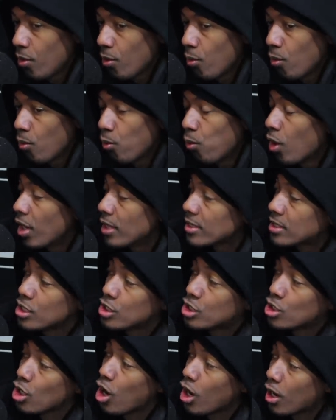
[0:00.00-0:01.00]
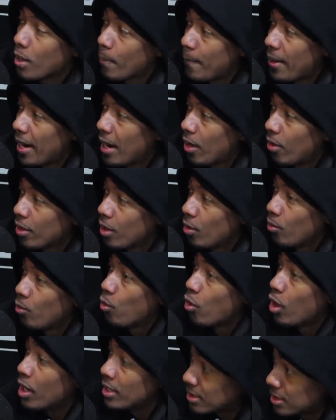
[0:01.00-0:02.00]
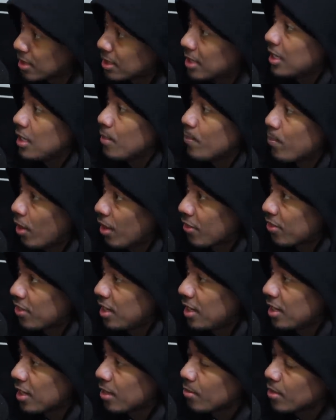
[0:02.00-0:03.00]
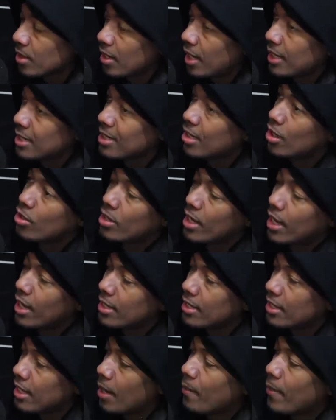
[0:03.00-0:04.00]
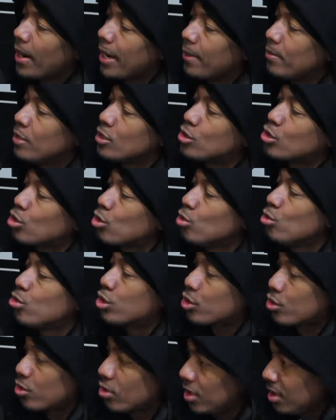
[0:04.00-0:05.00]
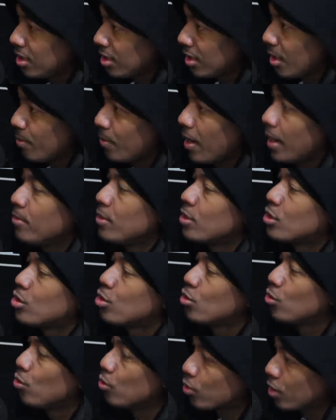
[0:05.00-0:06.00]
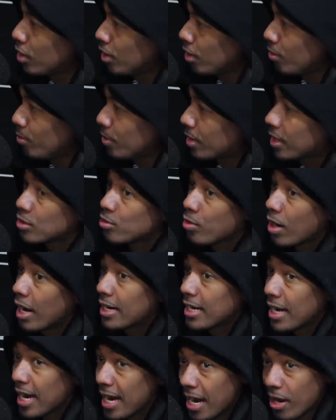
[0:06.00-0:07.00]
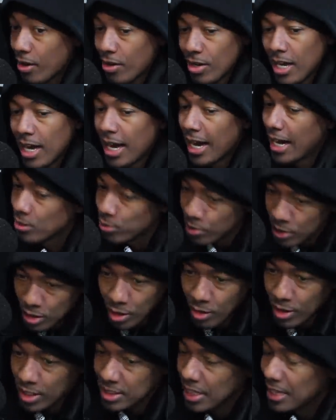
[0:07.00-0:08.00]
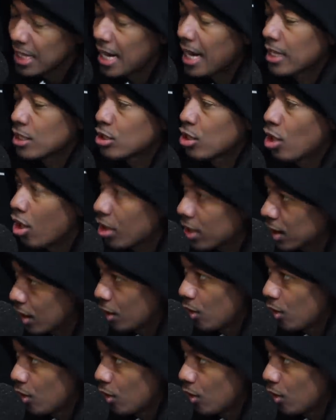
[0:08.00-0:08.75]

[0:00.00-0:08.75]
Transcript: what to talk about and what to keep authentic and be like, yo, that that might be too street. That might be too mm-hmm. real. Because right now, as we know, there's a lot of talking